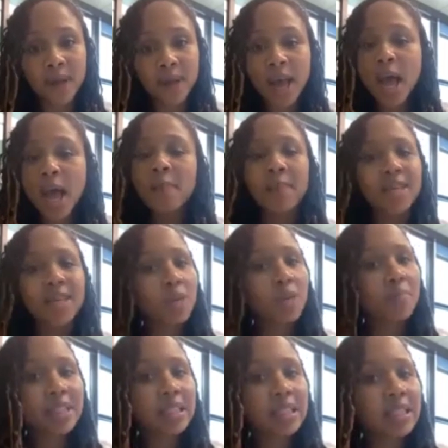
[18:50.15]
But based on
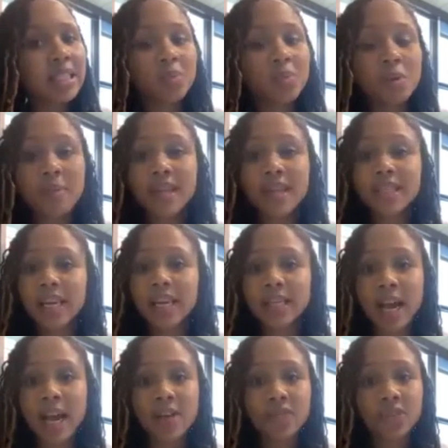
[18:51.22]
business needs, we may take it
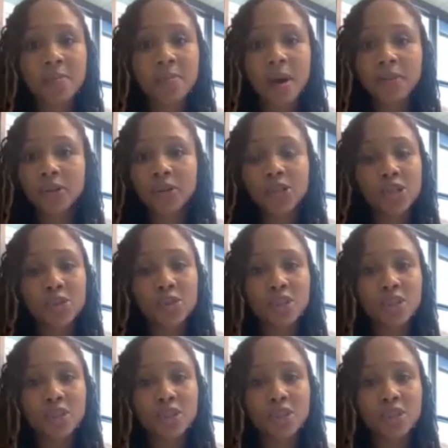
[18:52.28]
down for a month or two.